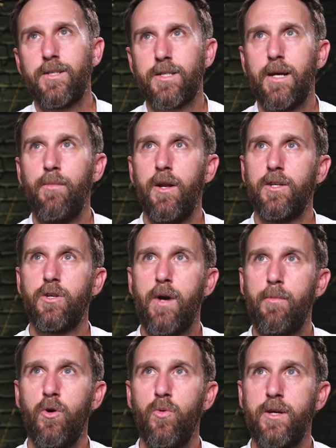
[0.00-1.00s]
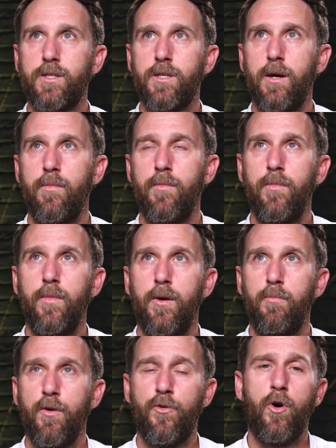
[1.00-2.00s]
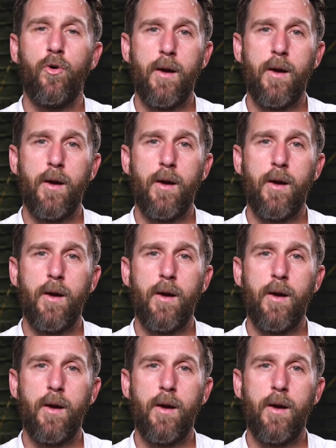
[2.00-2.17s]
similar to Rebel Wisdom before